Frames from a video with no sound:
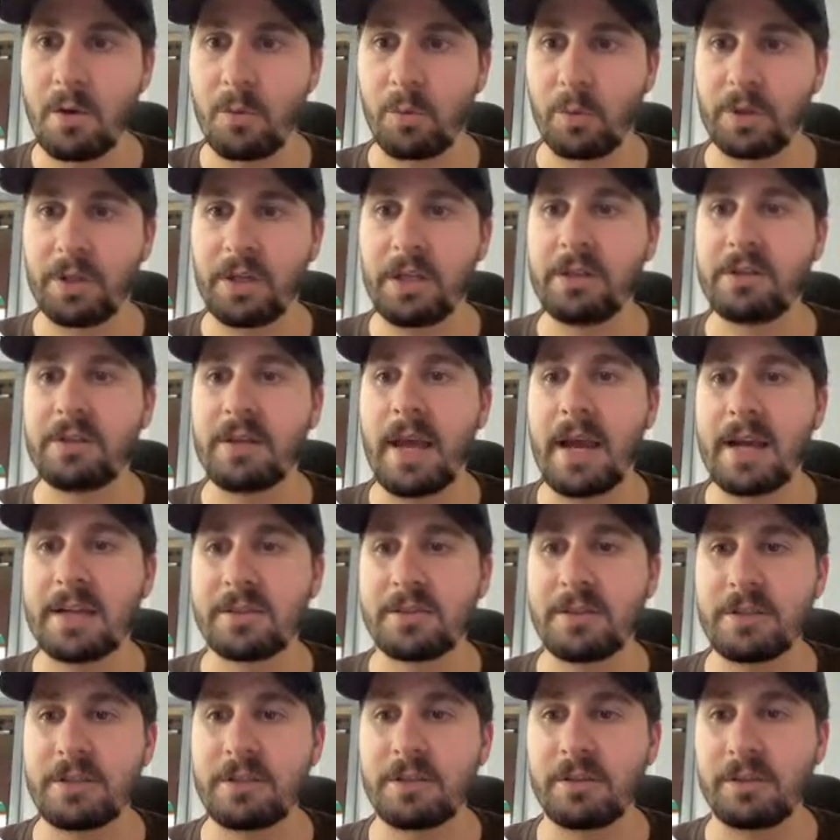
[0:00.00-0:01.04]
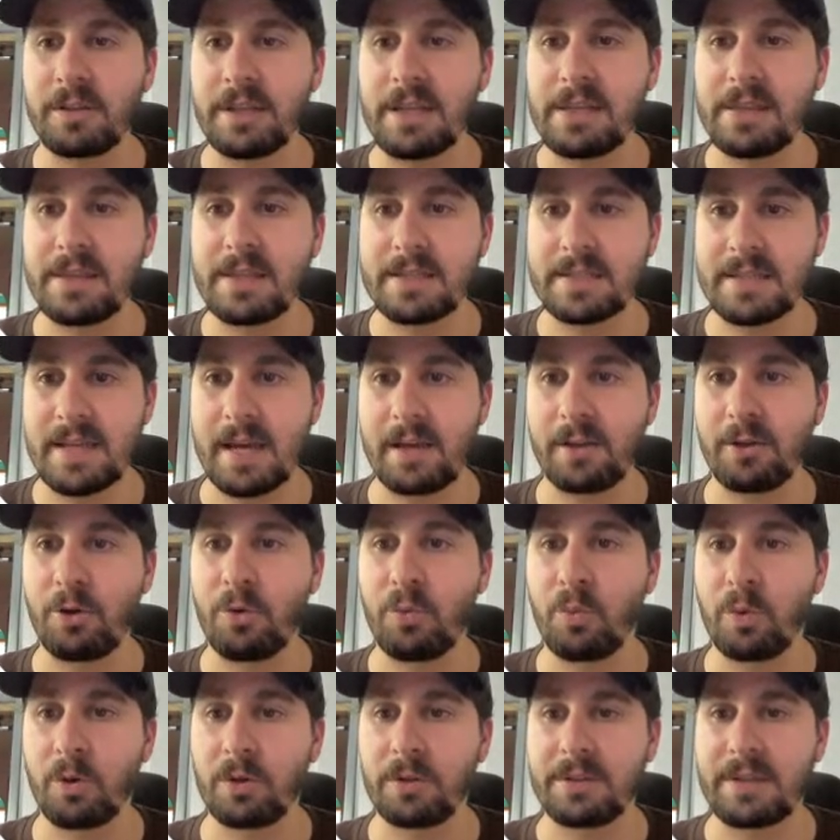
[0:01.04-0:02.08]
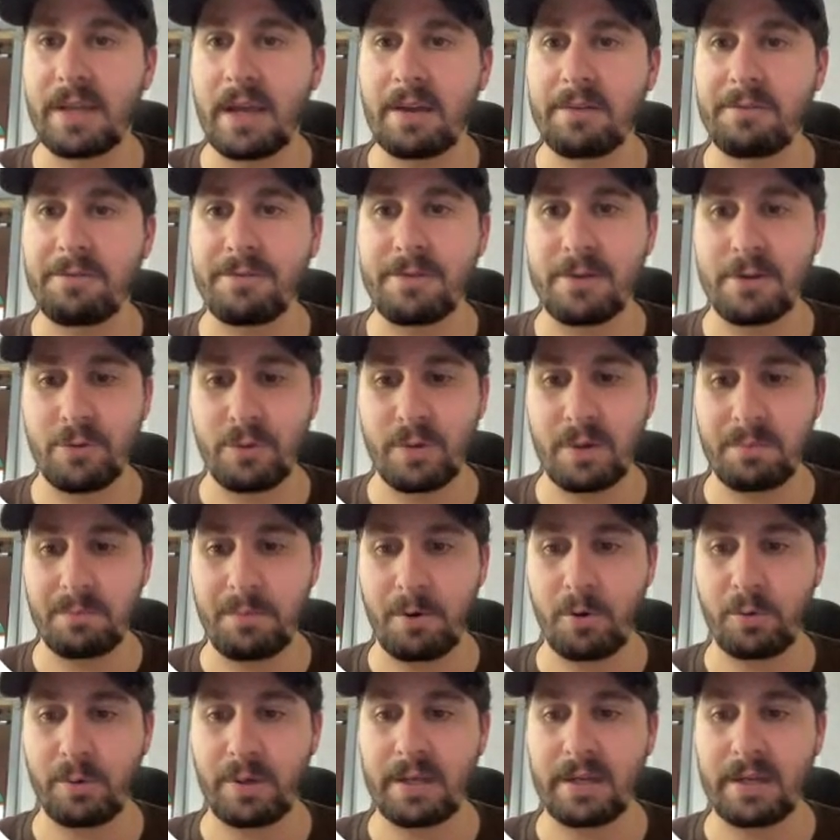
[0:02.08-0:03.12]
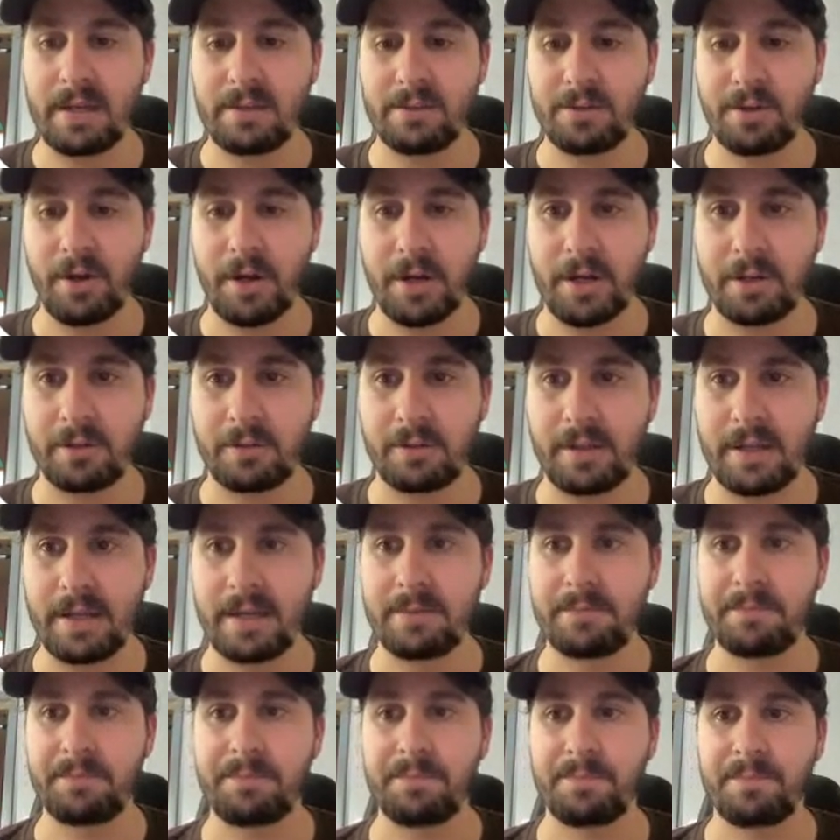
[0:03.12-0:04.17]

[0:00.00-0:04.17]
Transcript: We're going to actually delete this hello world.view component entirely.